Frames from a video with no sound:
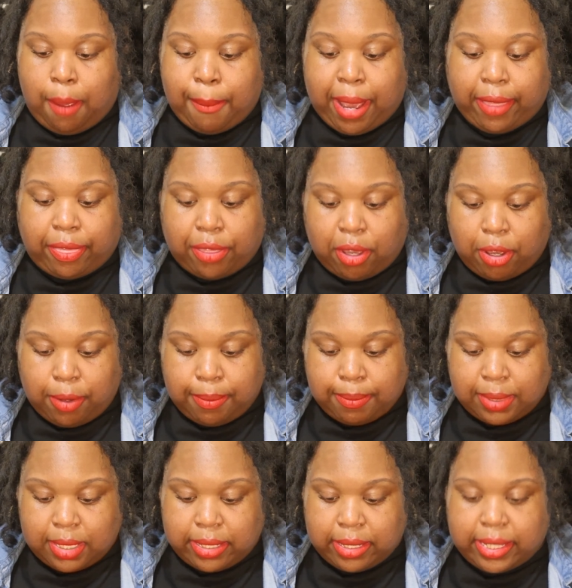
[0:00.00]
My
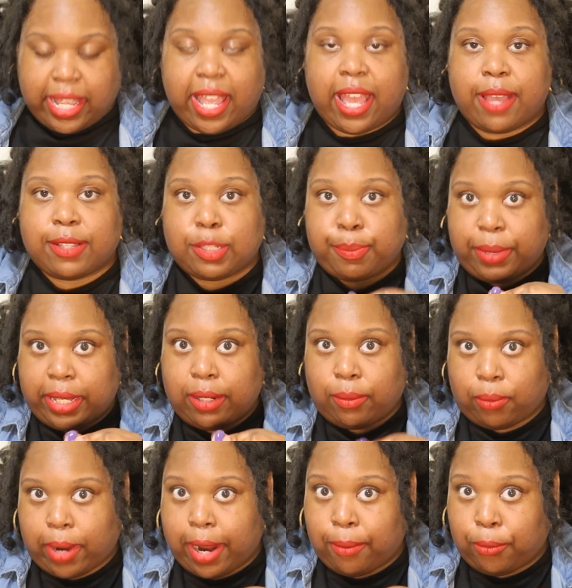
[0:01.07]
thumbs, they split
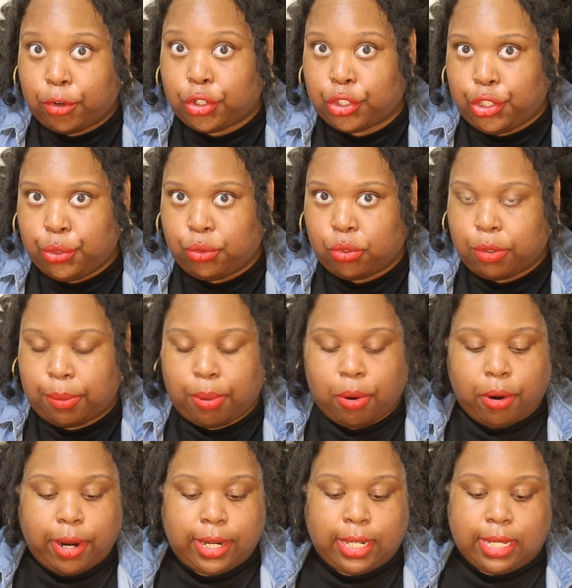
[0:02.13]
right where the cuticle
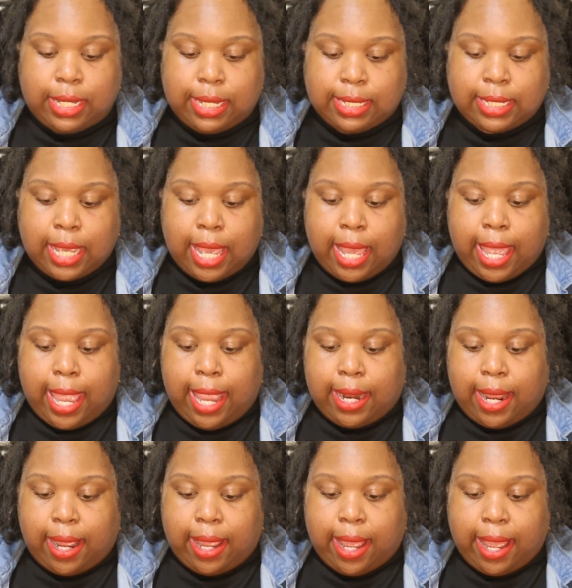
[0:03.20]
part is,
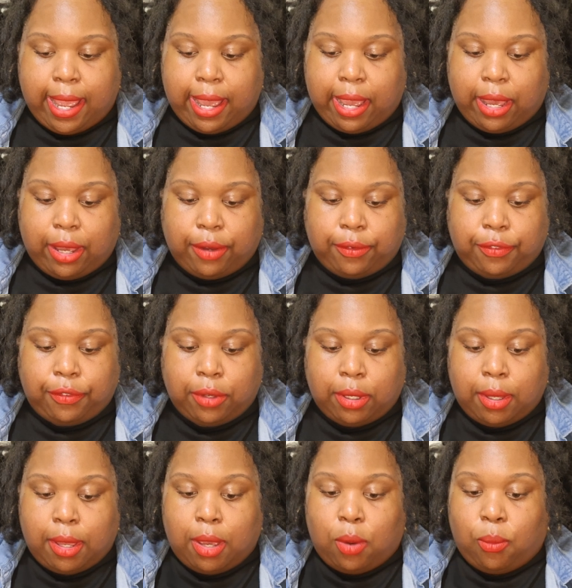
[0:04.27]
and I have
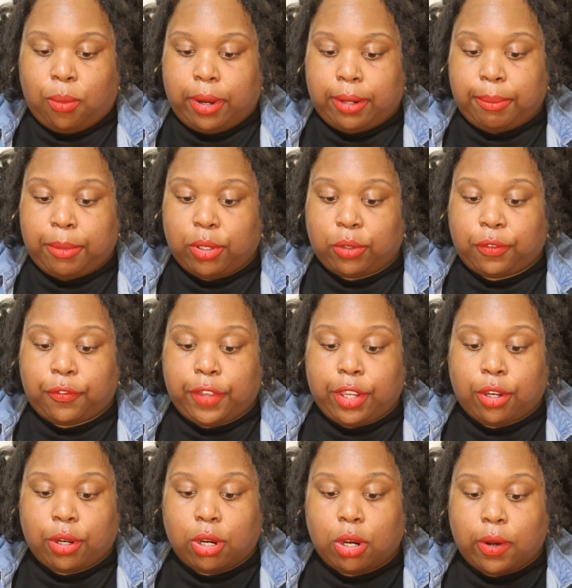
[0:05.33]
1 middle
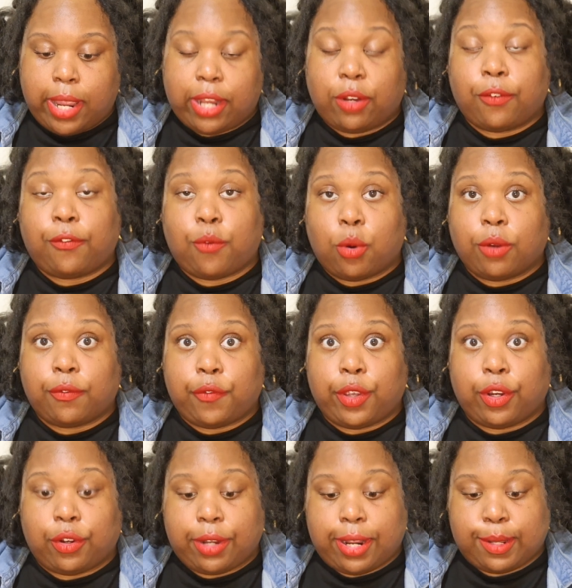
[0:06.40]
finger and a
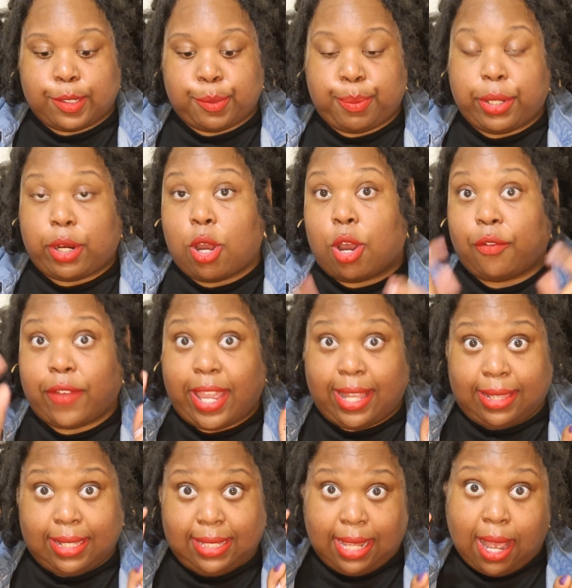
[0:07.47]
forefinger that is split off
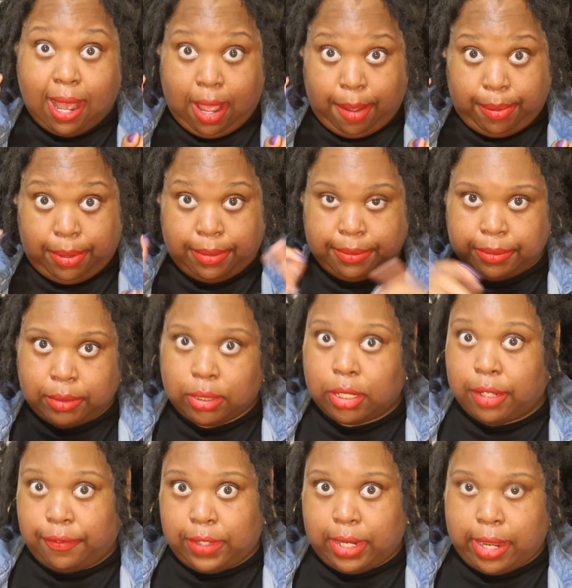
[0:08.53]
at the top
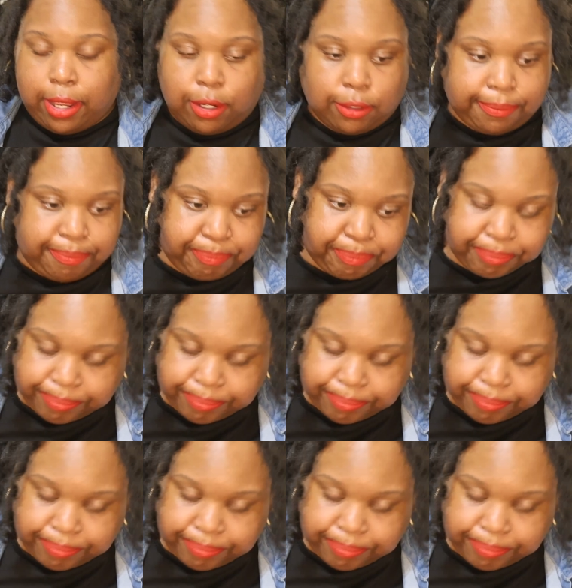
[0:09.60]
of the nail.